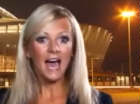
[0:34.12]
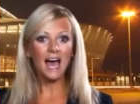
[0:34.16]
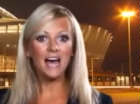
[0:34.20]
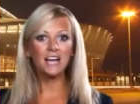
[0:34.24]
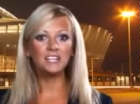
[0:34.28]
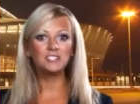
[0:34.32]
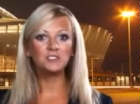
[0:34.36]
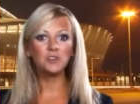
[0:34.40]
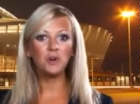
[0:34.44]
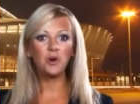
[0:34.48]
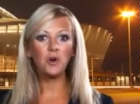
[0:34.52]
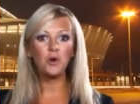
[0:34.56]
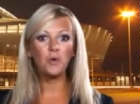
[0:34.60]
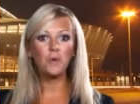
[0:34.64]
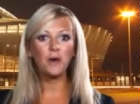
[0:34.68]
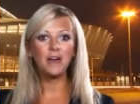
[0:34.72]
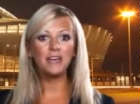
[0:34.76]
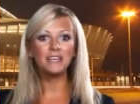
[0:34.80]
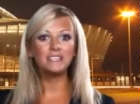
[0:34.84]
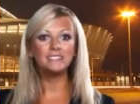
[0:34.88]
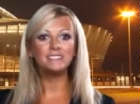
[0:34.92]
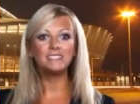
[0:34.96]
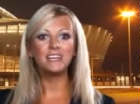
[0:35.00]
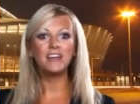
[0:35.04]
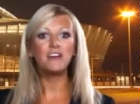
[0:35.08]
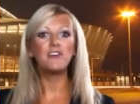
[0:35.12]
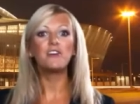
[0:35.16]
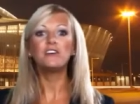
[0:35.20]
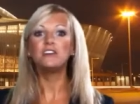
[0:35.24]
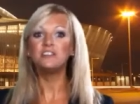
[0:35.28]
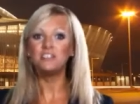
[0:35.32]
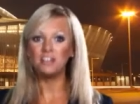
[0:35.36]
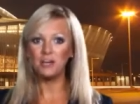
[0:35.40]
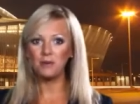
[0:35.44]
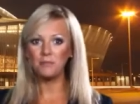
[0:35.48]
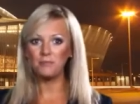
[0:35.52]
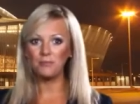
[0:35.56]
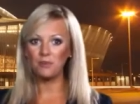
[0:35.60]
As always, there are
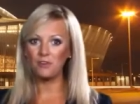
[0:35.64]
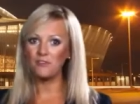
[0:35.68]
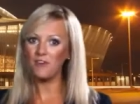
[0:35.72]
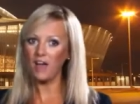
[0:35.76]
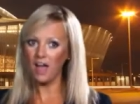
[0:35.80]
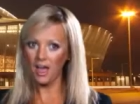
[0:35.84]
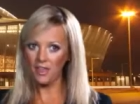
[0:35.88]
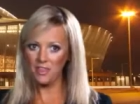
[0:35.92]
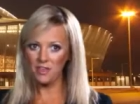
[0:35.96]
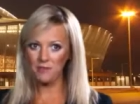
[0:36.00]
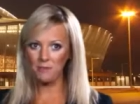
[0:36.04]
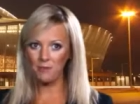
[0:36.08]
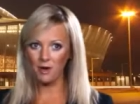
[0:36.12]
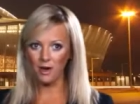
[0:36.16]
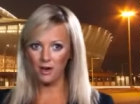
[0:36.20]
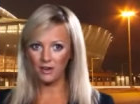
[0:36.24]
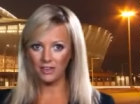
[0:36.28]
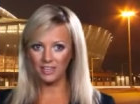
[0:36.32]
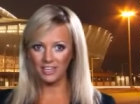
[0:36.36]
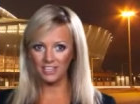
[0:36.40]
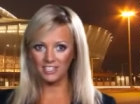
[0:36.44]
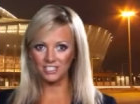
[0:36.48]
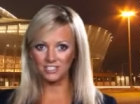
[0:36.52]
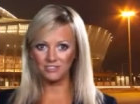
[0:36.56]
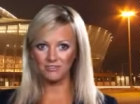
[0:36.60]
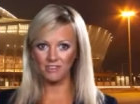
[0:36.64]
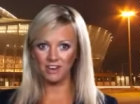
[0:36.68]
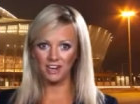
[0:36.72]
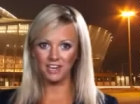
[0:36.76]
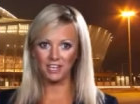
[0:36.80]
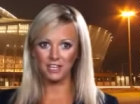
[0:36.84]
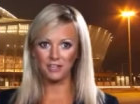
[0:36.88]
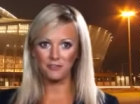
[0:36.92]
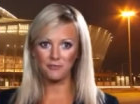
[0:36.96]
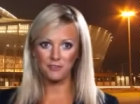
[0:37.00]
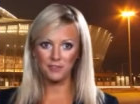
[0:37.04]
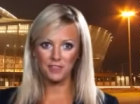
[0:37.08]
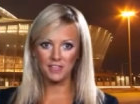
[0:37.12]
a number of other markets
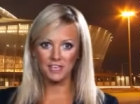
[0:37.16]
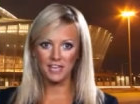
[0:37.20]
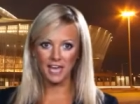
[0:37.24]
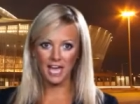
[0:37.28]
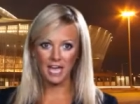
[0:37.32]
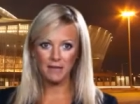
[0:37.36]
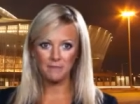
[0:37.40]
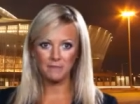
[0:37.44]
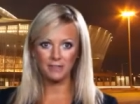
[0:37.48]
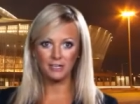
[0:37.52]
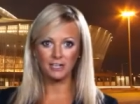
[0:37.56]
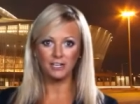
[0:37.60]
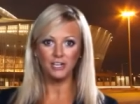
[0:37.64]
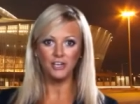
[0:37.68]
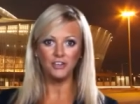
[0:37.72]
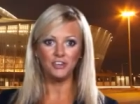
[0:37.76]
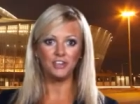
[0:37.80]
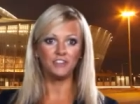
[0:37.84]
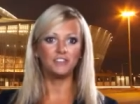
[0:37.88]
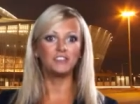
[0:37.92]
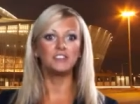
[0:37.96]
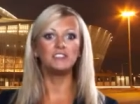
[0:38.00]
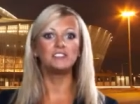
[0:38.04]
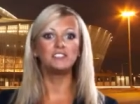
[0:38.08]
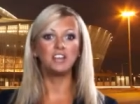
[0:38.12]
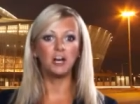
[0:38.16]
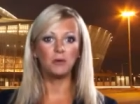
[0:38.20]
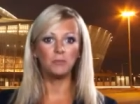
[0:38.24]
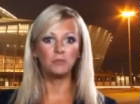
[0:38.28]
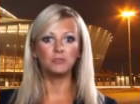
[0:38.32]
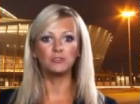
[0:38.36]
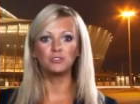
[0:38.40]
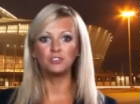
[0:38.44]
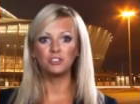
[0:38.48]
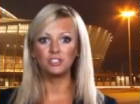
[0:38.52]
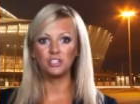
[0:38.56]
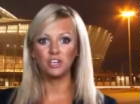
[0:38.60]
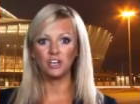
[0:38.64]
running for the game, including the
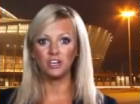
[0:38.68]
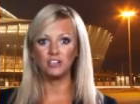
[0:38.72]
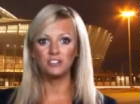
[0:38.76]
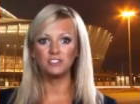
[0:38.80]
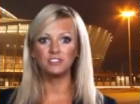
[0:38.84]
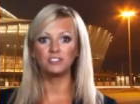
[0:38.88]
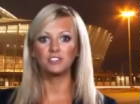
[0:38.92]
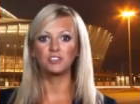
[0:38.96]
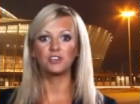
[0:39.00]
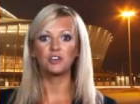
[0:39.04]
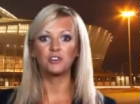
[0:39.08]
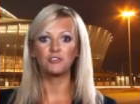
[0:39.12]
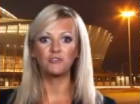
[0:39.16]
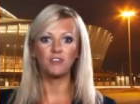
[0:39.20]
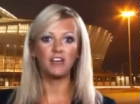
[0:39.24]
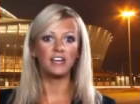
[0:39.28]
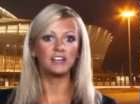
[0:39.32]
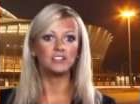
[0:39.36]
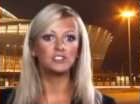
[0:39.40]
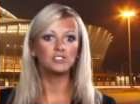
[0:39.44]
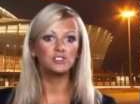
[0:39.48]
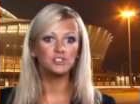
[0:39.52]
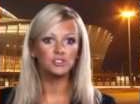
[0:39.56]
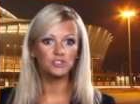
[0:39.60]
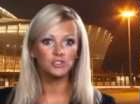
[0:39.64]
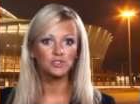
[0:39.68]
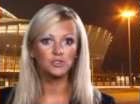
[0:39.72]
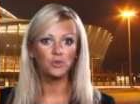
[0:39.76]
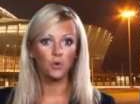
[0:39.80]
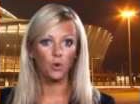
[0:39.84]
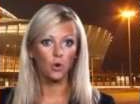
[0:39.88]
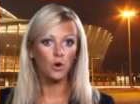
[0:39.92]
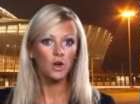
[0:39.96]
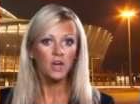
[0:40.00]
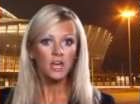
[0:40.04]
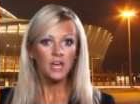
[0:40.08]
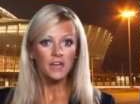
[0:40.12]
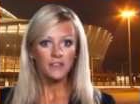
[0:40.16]
double chance, the correct
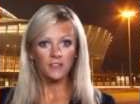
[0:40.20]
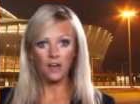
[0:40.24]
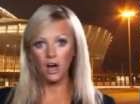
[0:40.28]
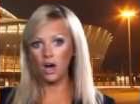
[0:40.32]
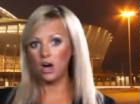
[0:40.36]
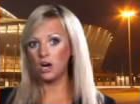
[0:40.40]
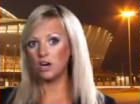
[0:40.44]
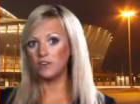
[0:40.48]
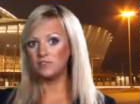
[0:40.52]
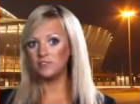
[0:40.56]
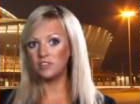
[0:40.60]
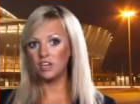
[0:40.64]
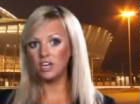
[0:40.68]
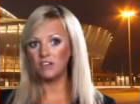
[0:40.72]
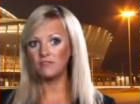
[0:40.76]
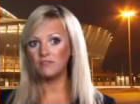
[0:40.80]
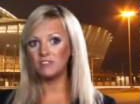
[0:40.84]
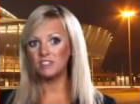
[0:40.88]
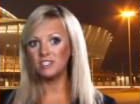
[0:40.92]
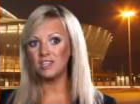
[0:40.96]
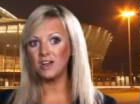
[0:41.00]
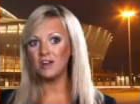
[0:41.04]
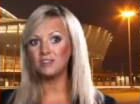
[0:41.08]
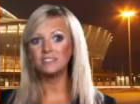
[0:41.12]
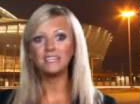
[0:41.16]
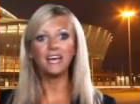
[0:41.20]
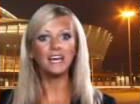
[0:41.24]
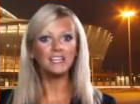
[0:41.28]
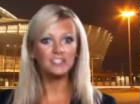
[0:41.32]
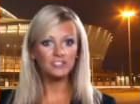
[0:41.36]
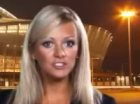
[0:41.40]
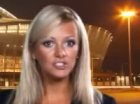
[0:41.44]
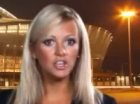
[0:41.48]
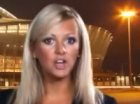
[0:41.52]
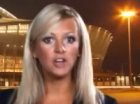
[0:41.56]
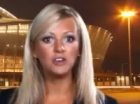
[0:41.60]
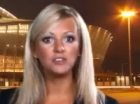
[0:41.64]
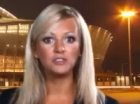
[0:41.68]
score, the half-time result and
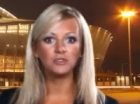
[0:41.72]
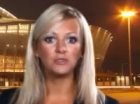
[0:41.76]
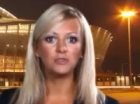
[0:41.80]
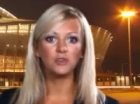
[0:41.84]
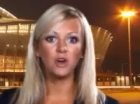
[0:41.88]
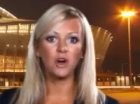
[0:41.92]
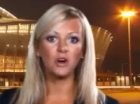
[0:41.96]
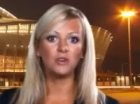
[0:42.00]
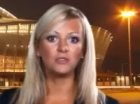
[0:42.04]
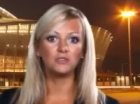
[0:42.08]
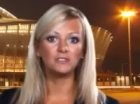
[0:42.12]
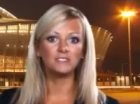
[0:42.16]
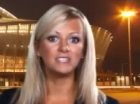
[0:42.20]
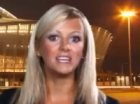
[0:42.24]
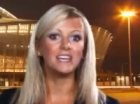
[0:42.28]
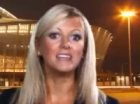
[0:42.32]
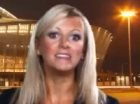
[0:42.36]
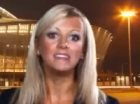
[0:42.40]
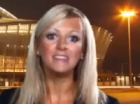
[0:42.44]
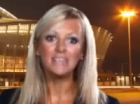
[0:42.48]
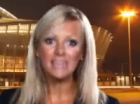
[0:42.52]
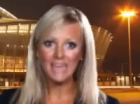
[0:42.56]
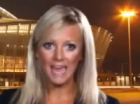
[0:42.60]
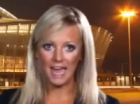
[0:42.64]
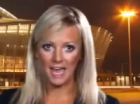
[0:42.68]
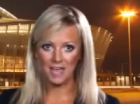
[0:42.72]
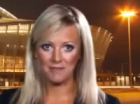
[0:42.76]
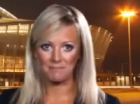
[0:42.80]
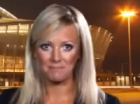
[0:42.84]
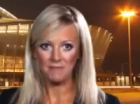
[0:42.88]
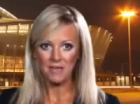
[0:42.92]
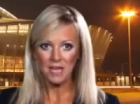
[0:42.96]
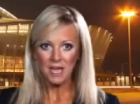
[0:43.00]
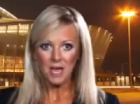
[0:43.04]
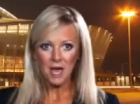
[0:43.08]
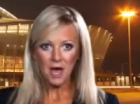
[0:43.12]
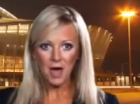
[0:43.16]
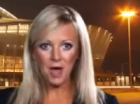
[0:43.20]
total goals in the game.
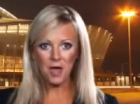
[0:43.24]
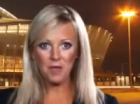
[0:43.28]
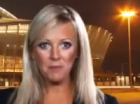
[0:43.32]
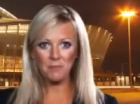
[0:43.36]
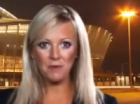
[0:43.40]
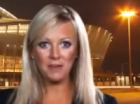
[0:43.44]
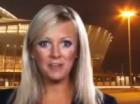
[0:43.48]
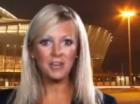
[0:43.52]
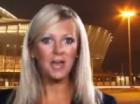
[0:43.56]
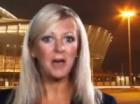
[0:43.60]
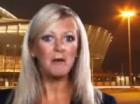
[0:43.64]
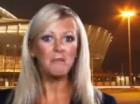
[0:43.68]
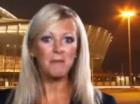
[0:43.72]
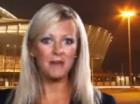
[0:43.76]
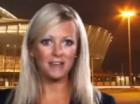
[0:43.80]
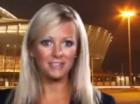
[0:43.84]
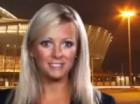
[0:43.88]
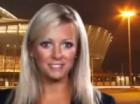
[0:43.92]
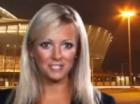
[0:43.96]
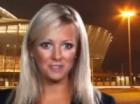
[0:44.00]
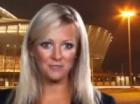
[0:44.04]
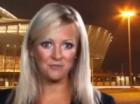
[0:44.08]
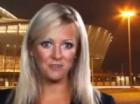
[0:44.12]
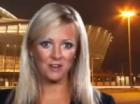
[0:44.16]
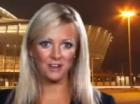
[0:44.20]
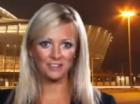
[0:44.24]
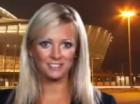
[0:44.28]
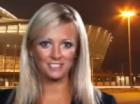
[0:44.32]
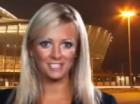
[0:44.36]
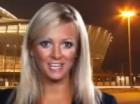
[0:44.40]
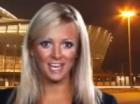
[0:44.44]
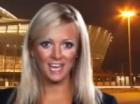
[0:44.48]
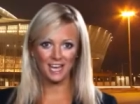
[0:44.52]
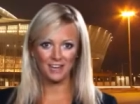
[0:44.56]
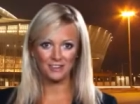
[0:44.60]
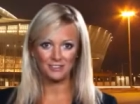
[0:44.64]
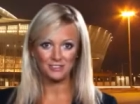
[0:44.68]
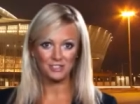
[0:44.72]
Open a Betting World
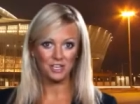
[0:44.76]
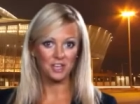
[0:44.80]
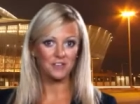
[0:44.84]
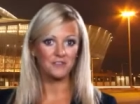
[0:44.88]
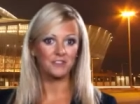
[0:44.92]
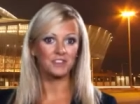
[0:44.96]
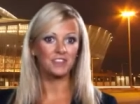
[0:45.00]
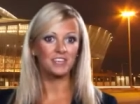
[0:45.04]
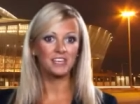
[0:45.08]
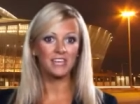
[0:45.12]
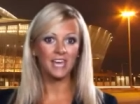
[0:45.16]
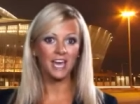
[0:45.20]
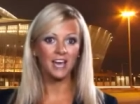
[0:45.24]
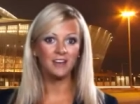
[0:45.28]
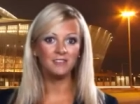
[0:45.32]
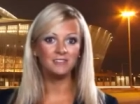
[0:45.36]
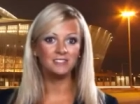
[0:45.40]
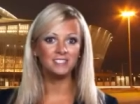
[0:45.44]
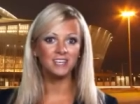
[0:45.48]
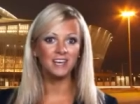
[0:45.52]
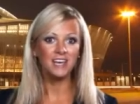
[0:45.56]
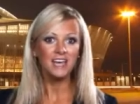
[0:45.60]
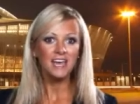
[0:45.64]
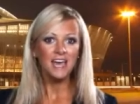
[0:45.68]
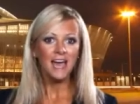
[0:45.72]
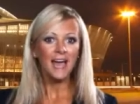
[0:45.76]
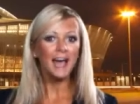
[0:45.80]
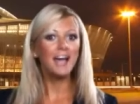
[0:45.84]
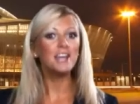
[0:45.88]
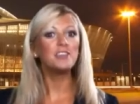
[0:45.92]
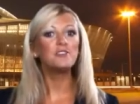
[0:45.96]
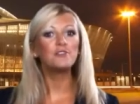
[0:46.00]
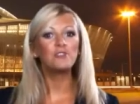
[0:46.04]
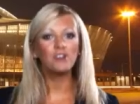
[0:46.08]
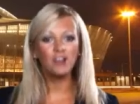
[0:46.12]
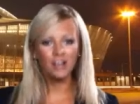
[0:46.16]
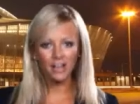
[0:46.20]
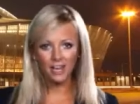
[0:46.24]
account over the counter
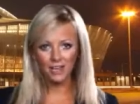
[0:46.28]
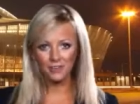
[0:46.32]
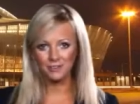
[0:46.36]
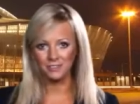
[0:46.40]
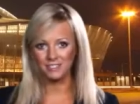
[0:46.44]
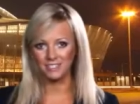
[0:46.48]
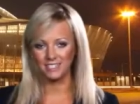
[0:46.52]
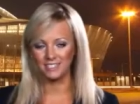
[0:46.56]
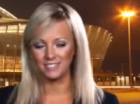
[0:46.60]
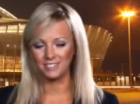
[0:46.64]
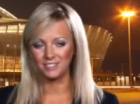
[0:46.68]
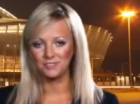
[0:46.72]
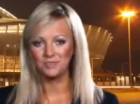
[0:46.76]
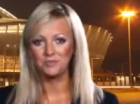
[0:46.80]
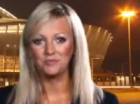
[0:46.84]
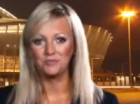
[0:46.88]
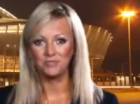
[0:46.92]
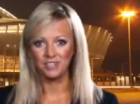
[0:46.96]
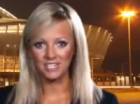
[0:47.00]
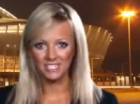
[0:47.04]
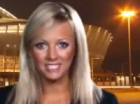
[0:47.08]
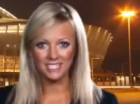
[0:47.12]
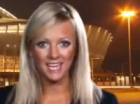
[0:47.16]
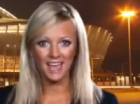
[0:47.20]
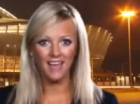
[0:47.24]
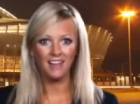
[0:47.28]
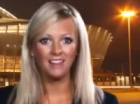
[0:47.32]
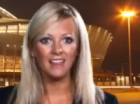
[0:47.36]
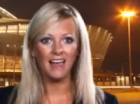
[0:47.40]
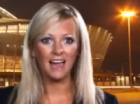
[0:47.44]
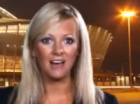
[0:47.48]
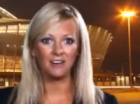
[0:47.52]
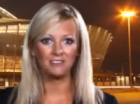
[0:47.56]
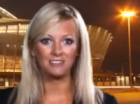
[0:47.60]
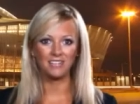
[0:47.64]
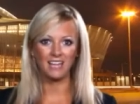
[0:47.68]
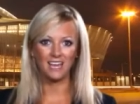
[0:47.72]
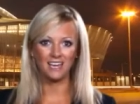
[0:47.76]
at your closest retail
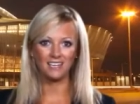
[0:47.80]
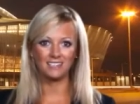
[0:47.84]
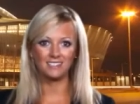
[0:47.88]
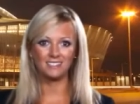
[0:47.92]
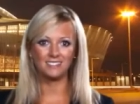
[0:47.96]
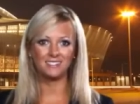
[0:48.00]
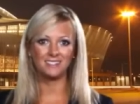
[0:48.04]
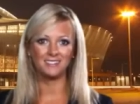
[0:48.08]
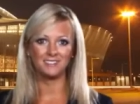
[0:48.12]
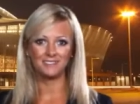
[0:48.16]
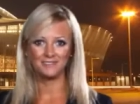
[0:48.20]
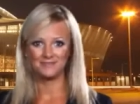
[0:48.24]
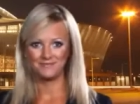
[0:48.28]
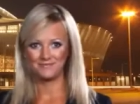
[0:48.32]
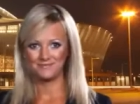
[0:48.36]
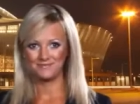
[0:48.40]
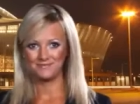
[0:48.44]
outlet.